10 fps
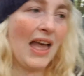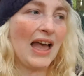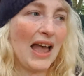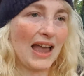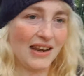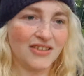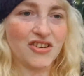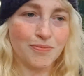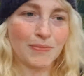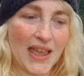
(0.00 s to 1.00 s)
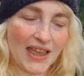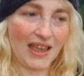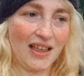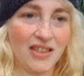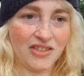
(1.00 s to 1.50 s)
and it's just
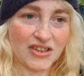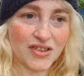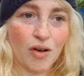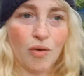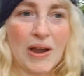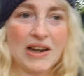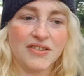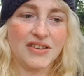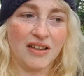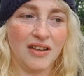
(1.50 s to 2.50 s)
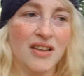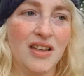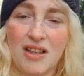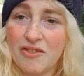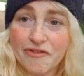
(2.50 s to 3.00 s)
making this whole weight loss thing
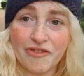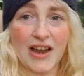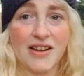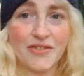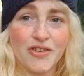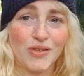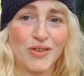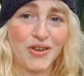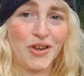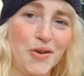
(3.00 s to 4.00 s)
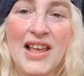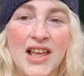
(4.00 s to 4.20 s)
very difficult to do.